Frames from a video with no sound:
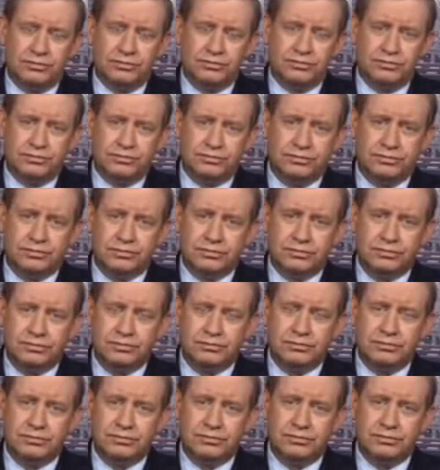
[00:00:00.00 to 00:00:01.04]
Well, serious
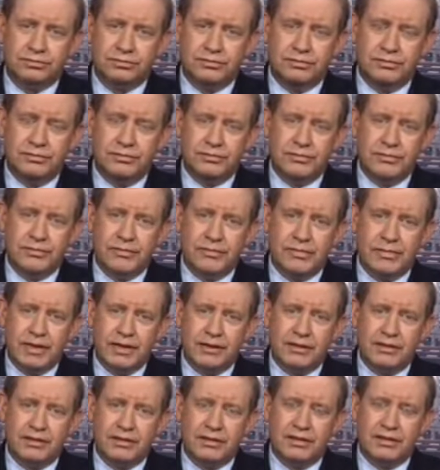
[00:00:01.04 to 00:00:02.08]
discussions, true,
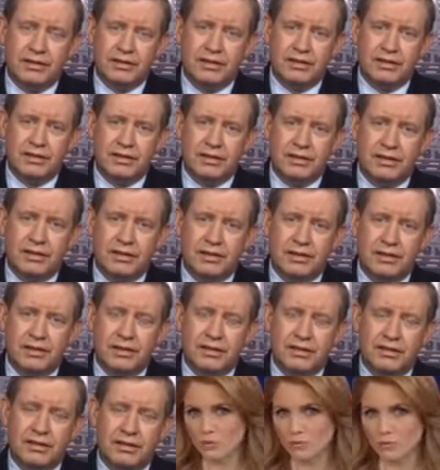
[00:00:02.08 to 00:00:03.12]
Rob, but we don't want to see a whole
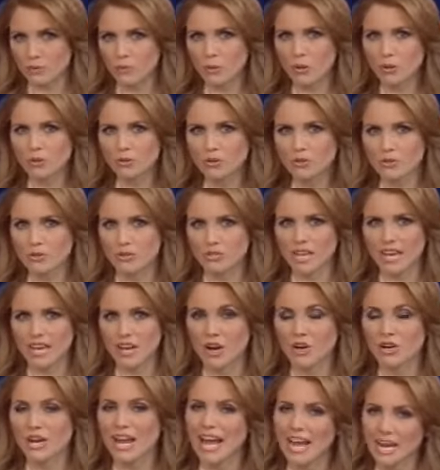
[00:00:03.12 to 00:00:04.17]
bunch of proposals that
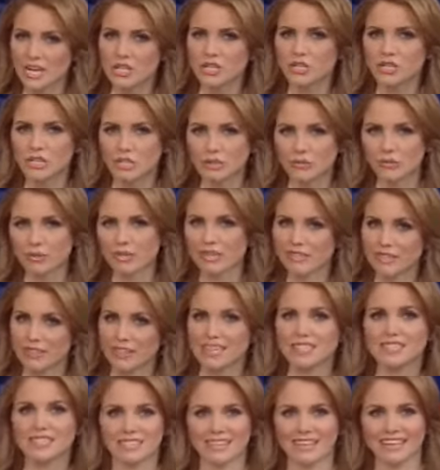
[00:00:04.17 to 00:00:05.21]
aren't actually
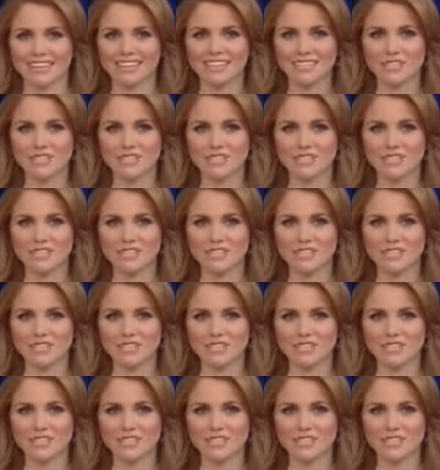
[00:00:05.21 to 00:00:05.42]
realistic.